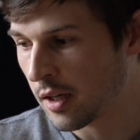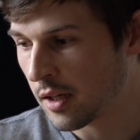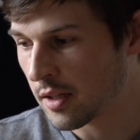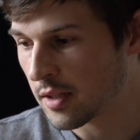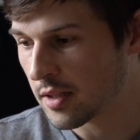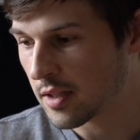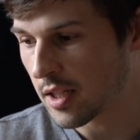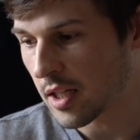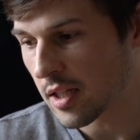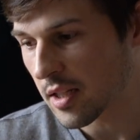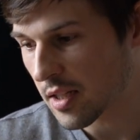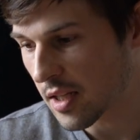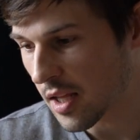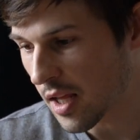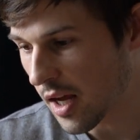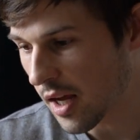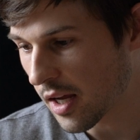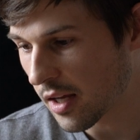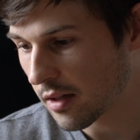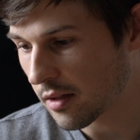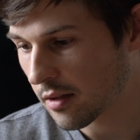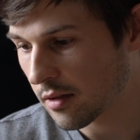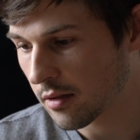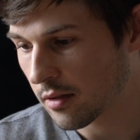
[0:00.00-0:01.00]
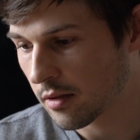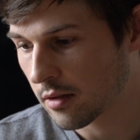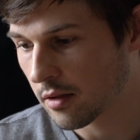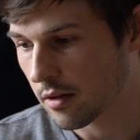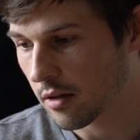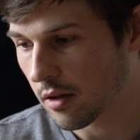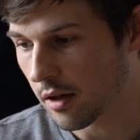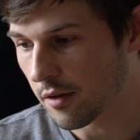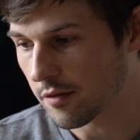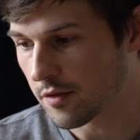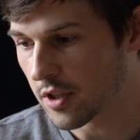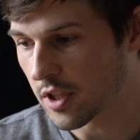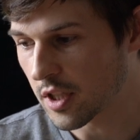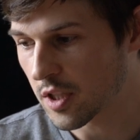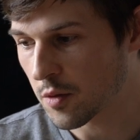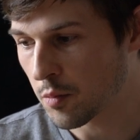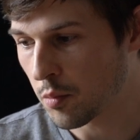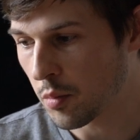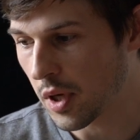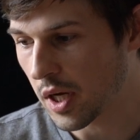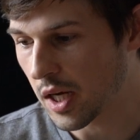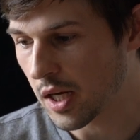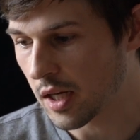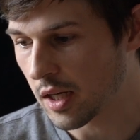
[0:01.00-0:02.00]
Since then, I've
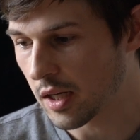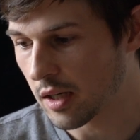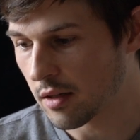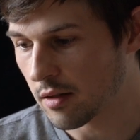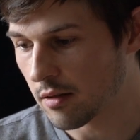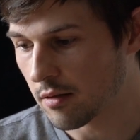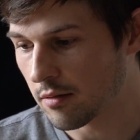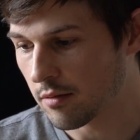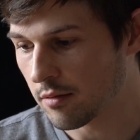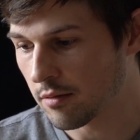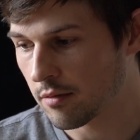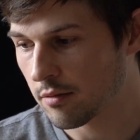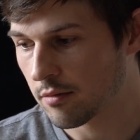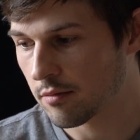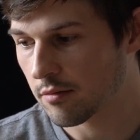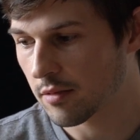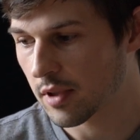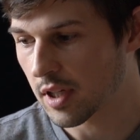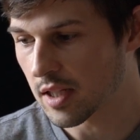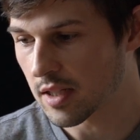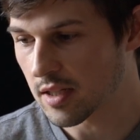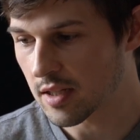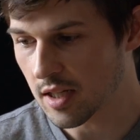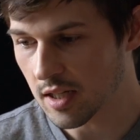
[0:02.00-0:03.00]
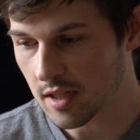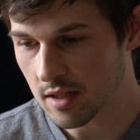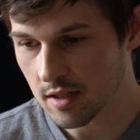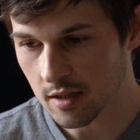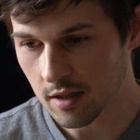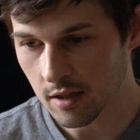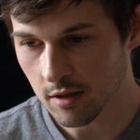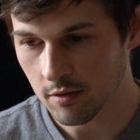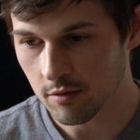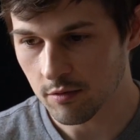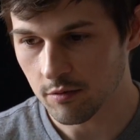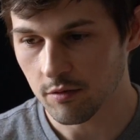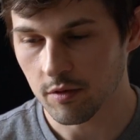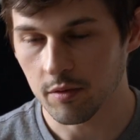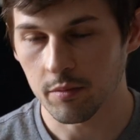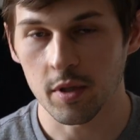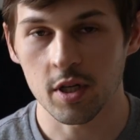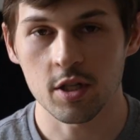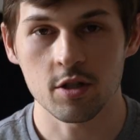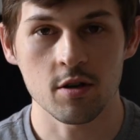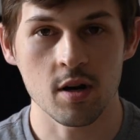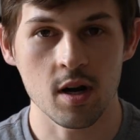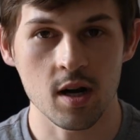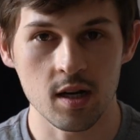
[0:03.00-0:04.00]
just been consistent with
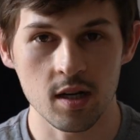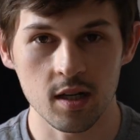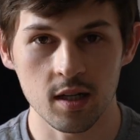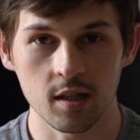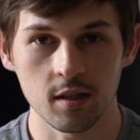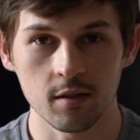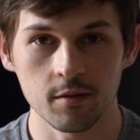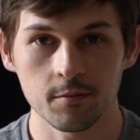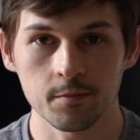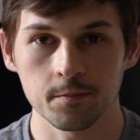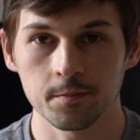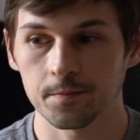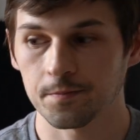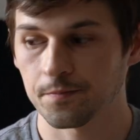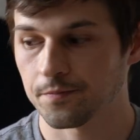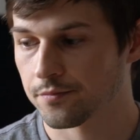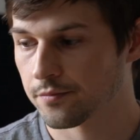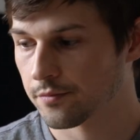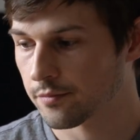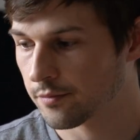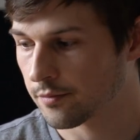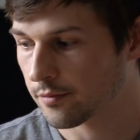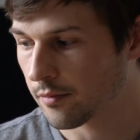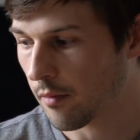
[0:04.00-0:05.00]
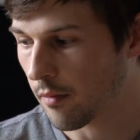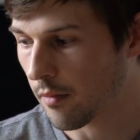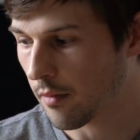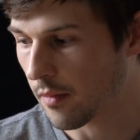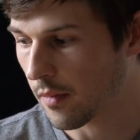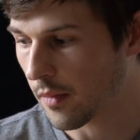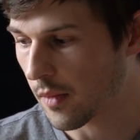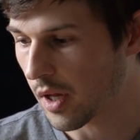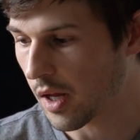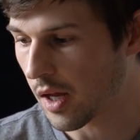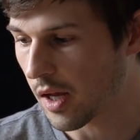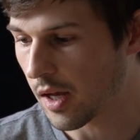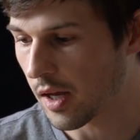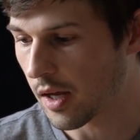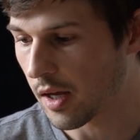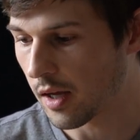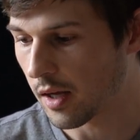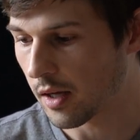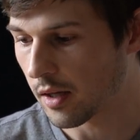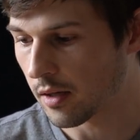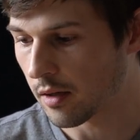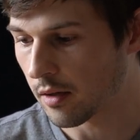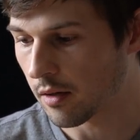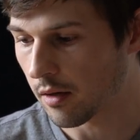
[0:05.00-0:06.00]
my training,
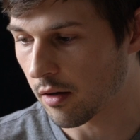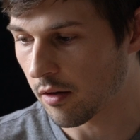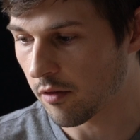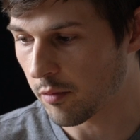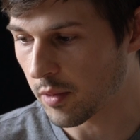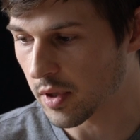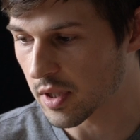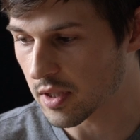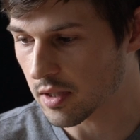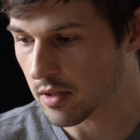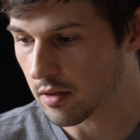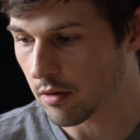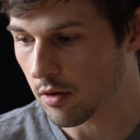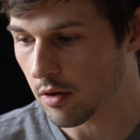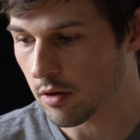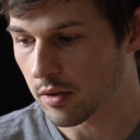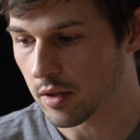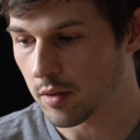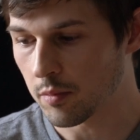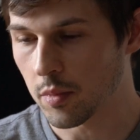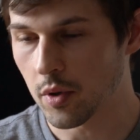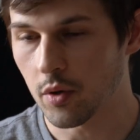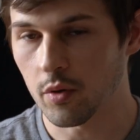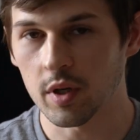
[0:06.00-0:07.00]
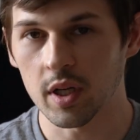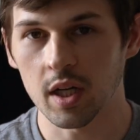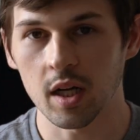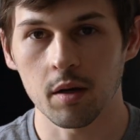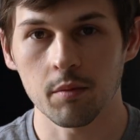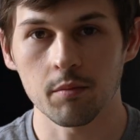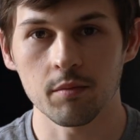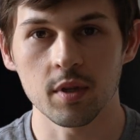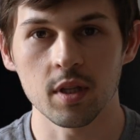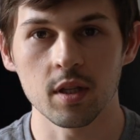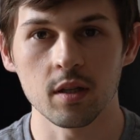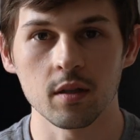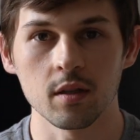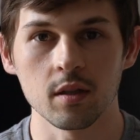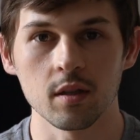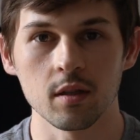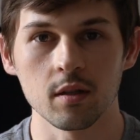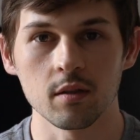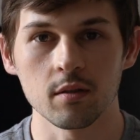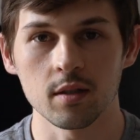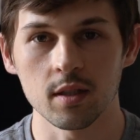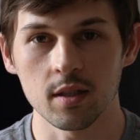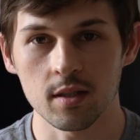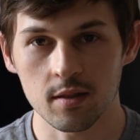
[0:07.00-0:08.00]
and I've been slowly building up
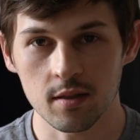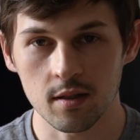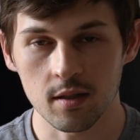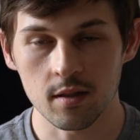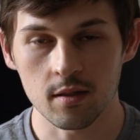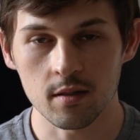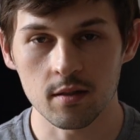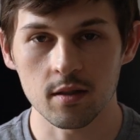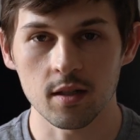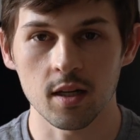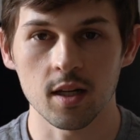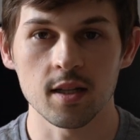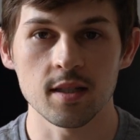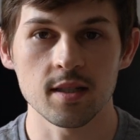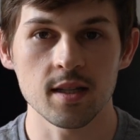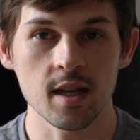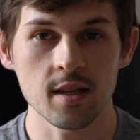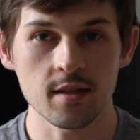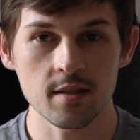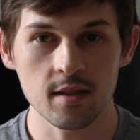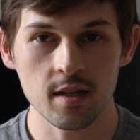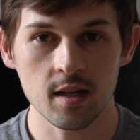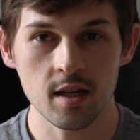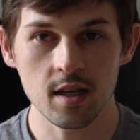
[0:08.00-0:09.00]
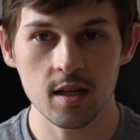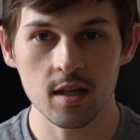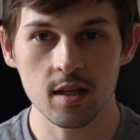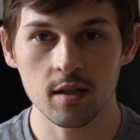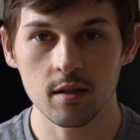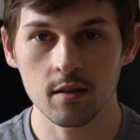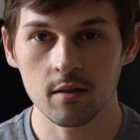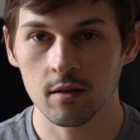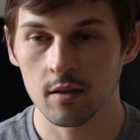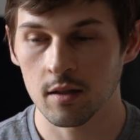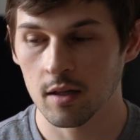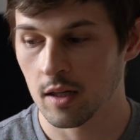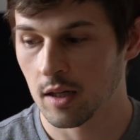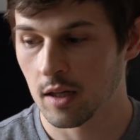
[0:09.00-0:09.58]
the distance and intensity,